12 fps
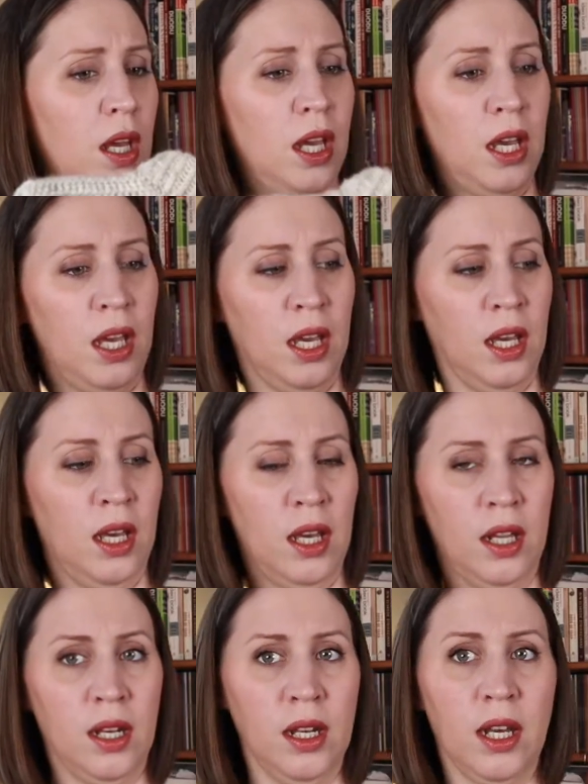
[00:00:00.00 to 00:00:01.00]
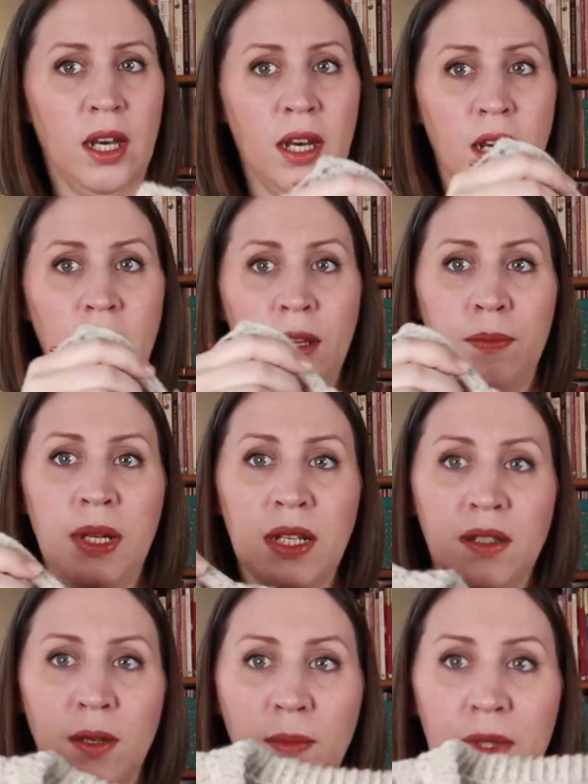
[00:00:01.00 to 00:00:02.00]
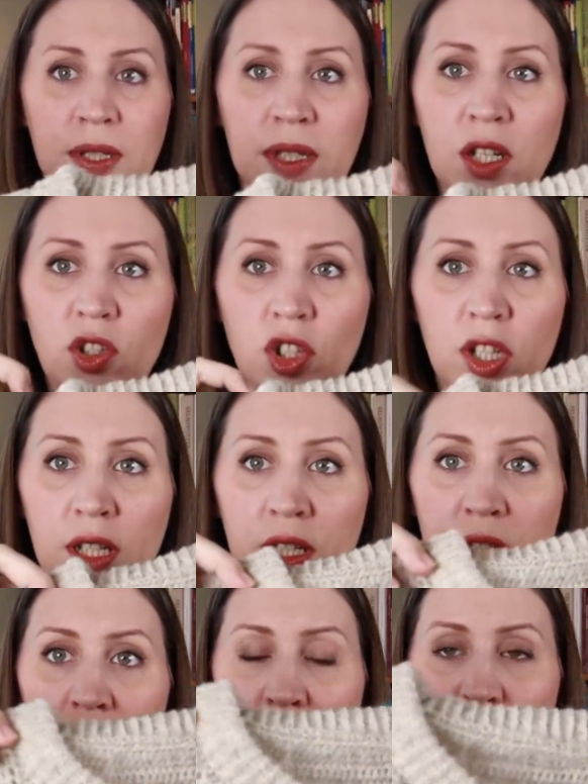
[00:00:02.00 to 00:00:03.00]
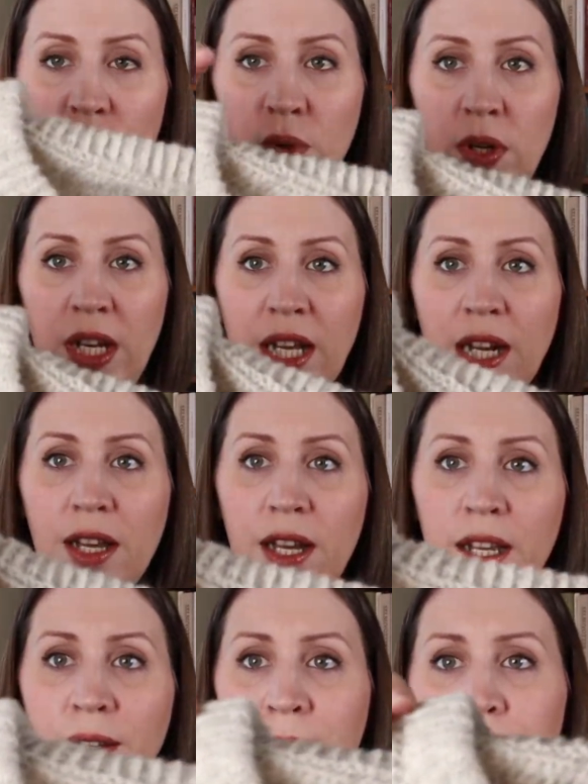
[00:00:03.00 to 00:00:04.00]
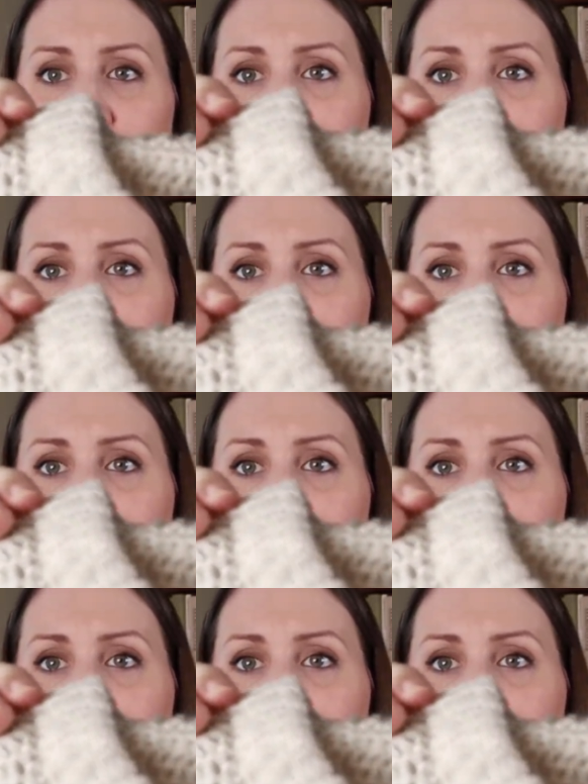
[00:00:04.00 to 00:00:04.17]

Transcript: And I picked up the stitches for a neckline,